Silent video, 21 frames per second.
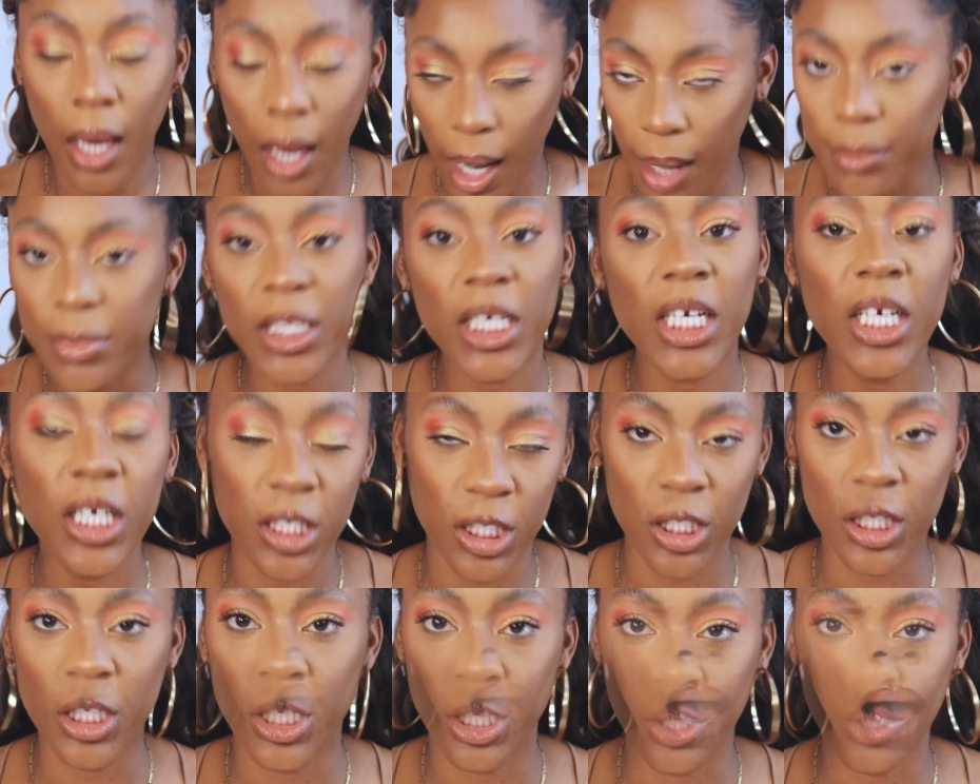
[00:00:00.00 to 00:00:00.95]
I'm
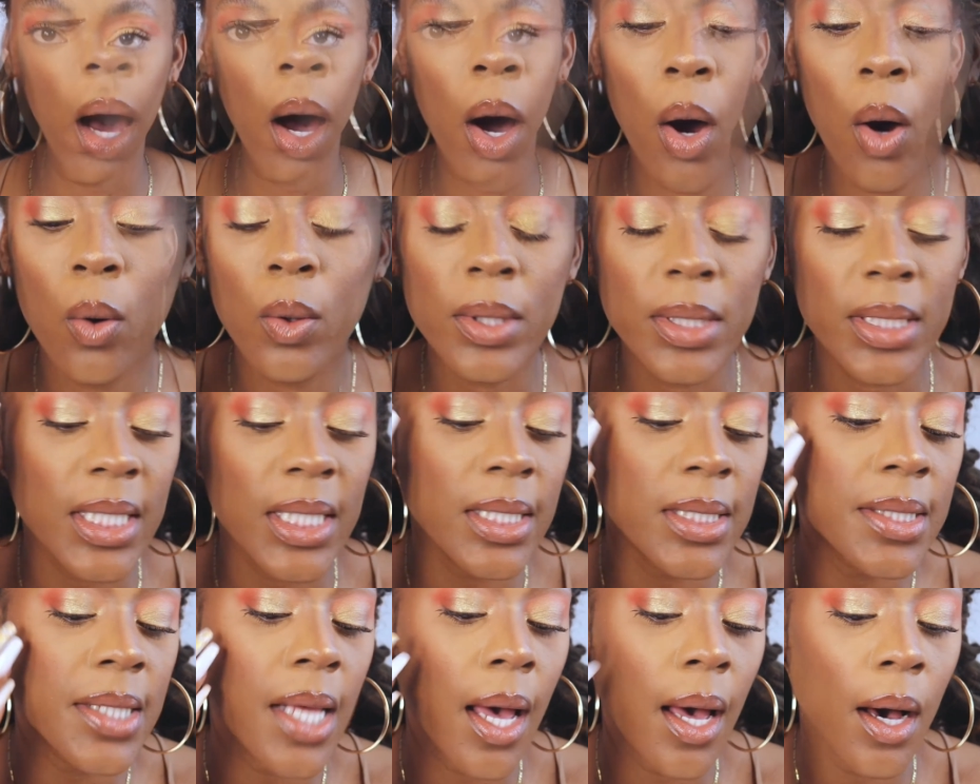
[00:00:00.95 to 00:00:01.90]
teaching you how
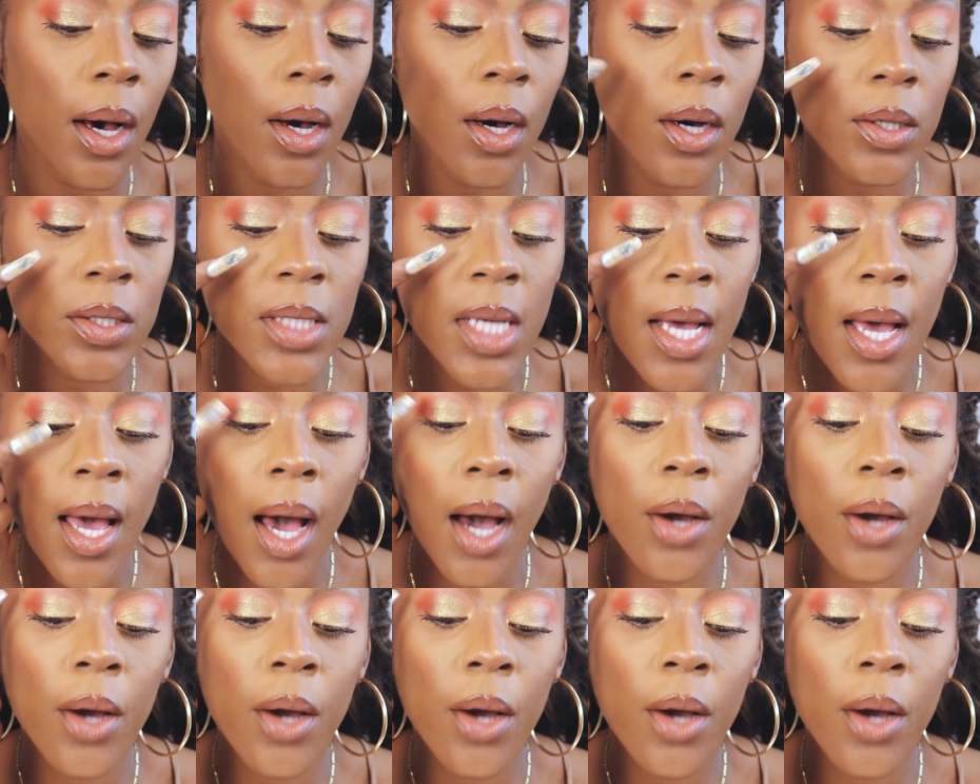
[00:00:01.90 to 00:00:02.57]
detailed,